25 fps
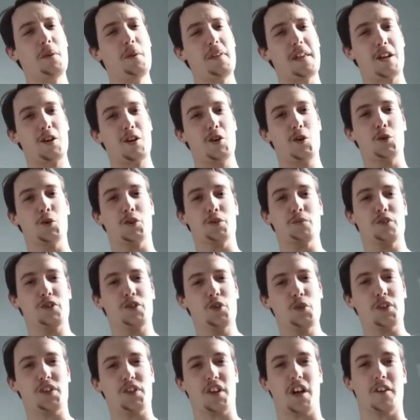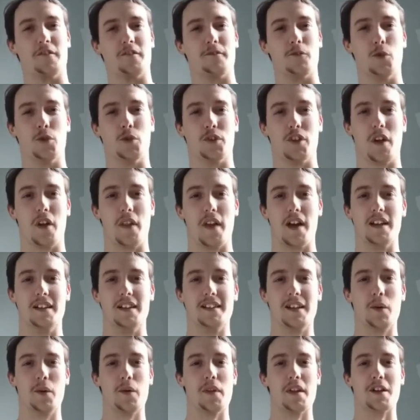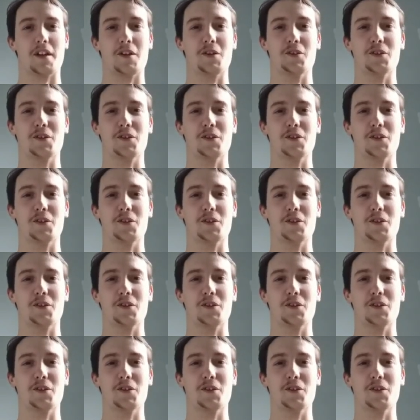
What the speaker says: know what they're called. Some suicide falls, are they? Is that what they're